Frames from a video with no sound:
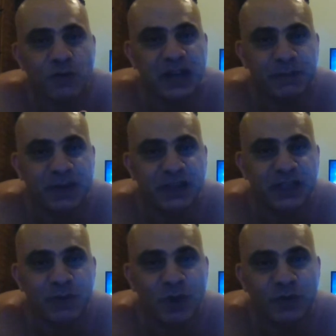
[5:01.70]
really
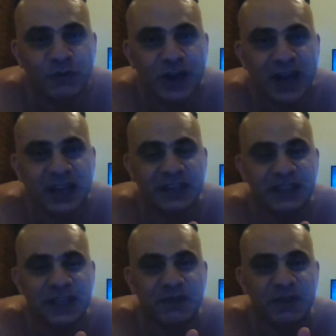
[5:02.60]
pisses me off in reality
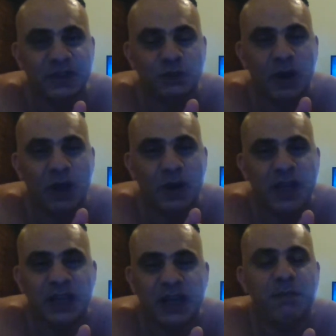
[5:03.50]
TV as well.
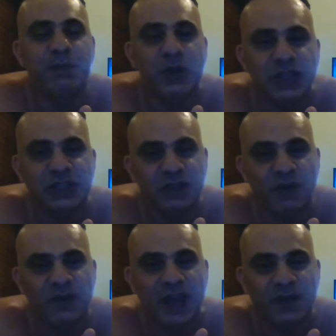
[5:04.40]
You know, put
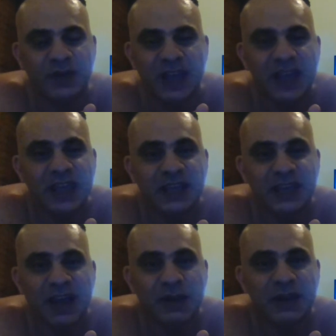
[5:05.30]
yourself out there, you
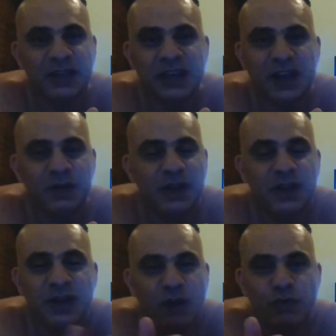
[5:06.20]
know,
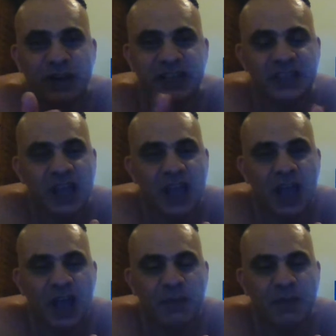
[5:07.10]
no risk,
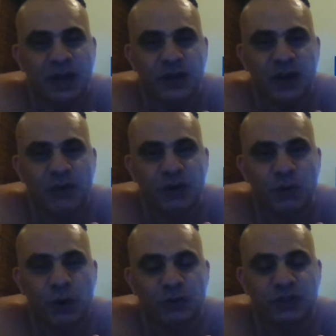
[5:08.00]
no
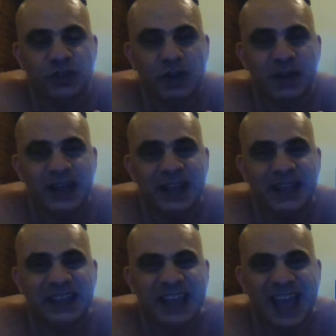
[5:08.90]
reward. So
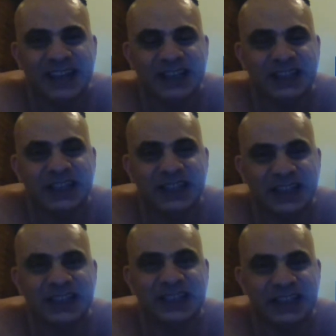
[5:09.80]
yeah,
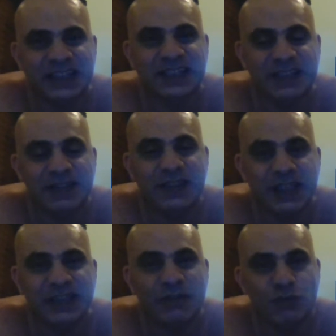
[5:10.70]
there's some
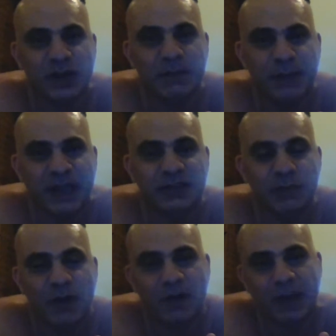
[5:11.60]
things that really pissed
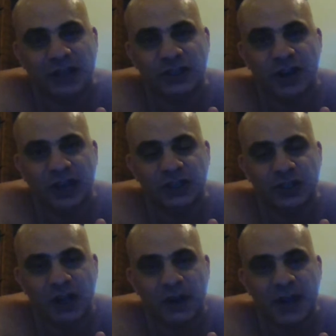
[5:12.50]
me off about tonight's
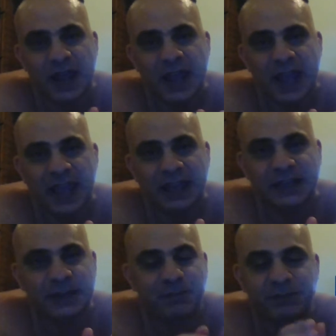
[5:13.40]
show. And